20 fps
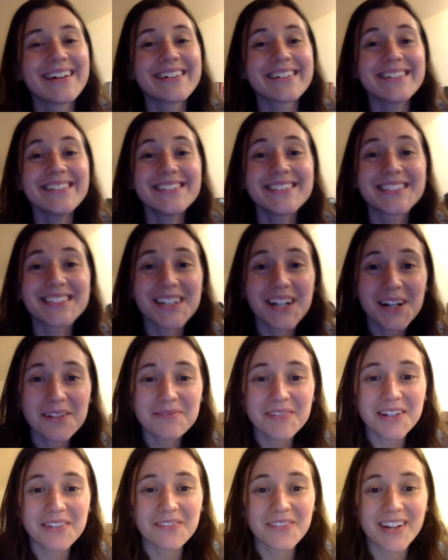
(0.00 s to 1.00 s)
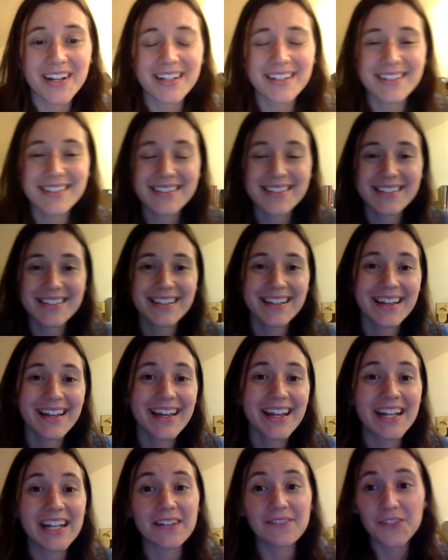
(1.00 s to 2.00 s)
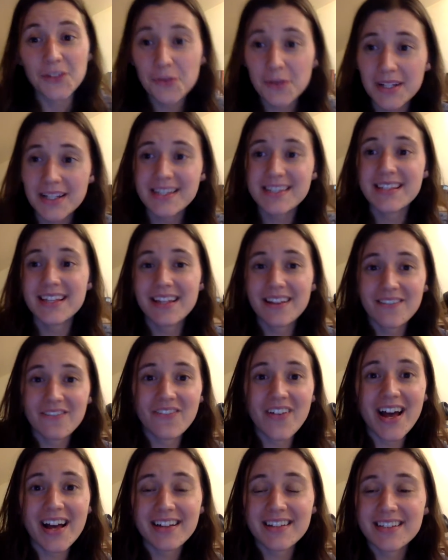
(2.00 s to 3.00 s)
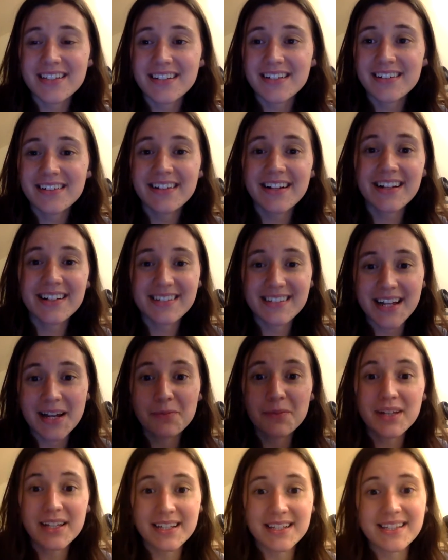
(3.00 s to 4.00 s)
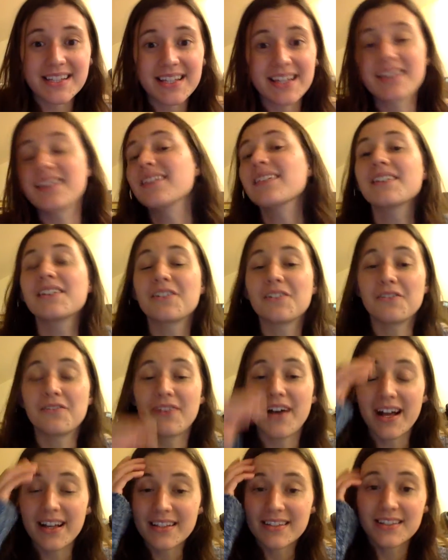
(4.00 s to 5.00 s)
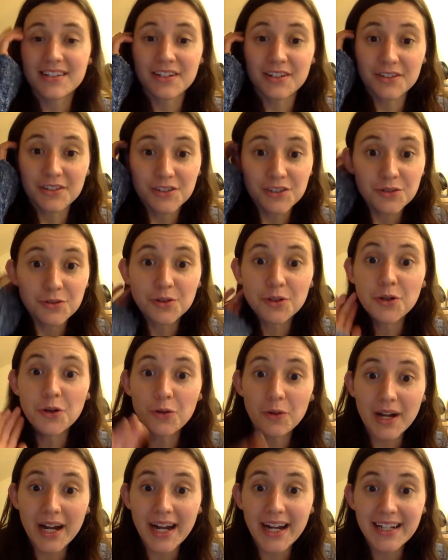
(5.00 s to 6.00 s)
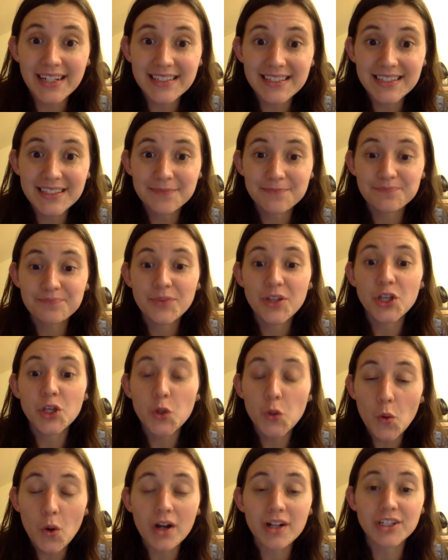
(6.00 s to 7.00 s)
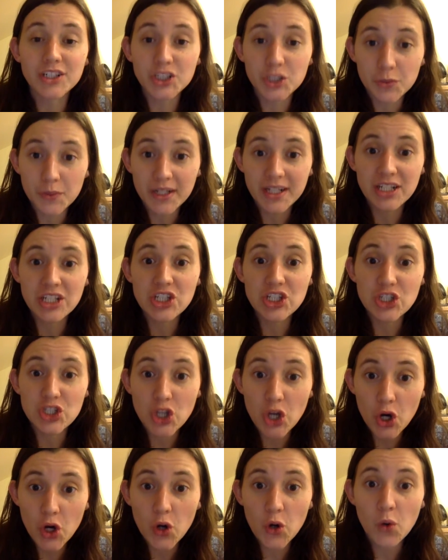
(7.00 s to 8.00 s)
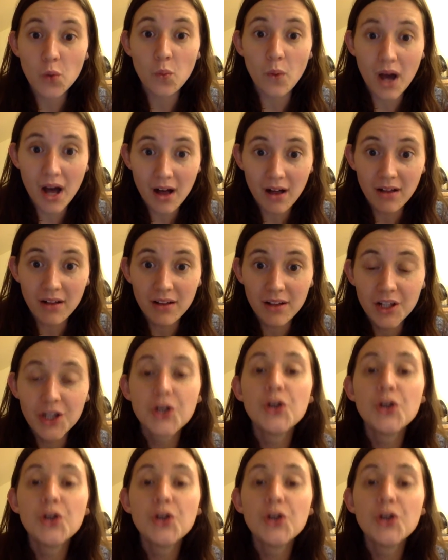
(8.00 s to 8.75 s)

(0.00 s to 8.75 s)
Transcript: Good job, my friends. If you can sing it faster, next time we can sing it a little faster. You're doing great. You are doing so well.